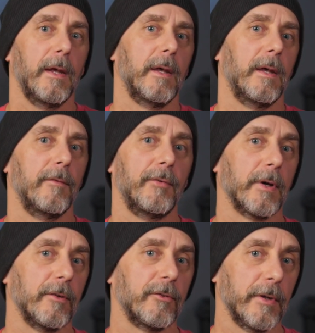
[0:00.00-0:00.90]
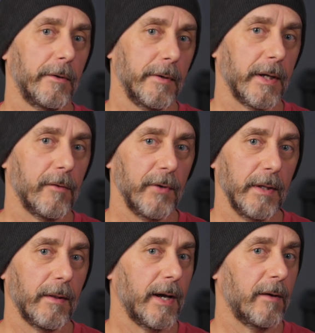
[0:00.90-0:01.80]
If you're considering a
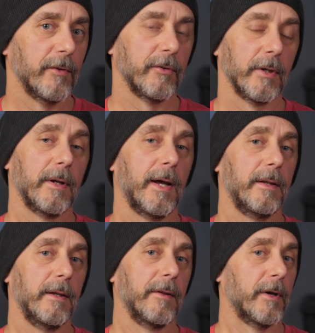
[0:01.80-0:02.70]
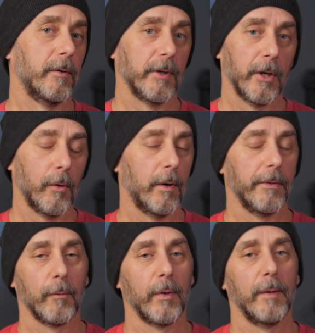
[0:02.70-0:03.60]
V.Lav, it's a good idea, though, to go
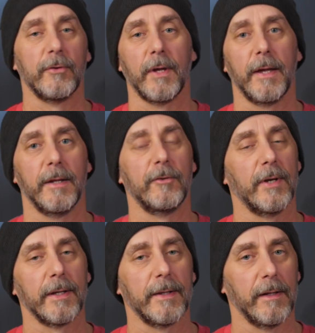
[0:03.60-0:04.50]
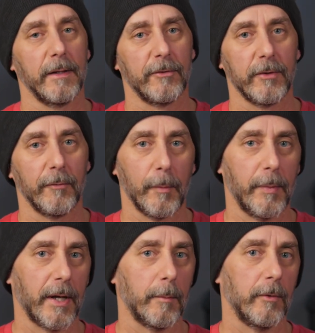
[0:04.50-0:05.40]
on their website and check that list of
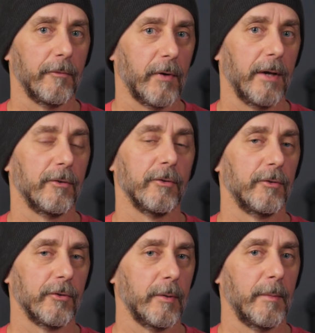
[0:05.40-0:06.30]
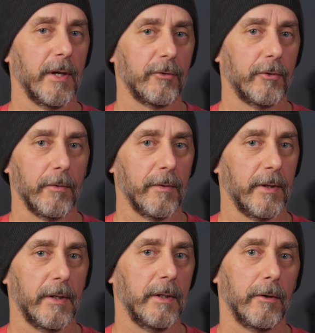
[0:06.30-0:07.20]
compatible devices just to make sure
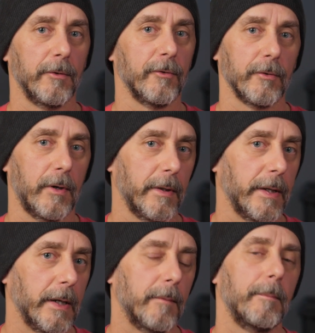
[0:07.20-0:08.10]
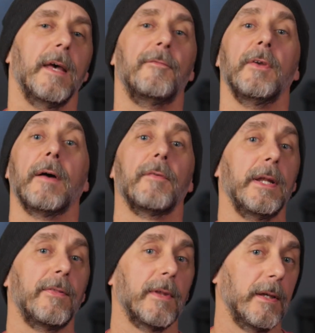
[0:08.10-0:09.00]
that yours is on there. If you have
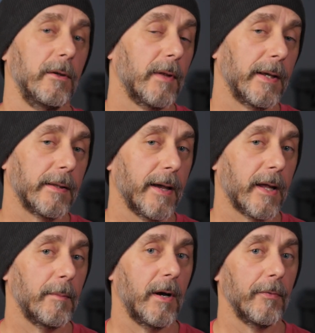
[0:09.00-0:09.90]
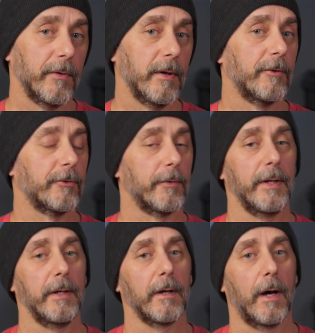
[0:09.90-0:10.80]
anything you'd like to add about this or
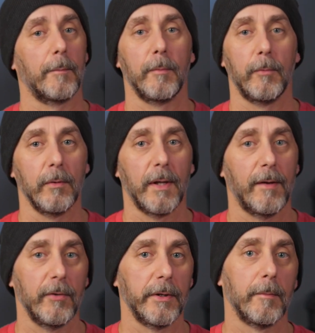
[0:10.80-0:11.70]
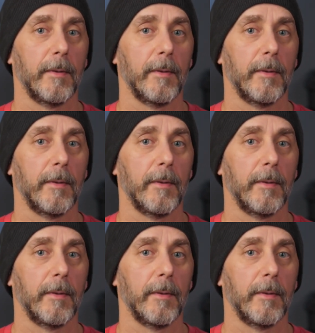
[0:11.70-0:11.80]
any comparable lavalier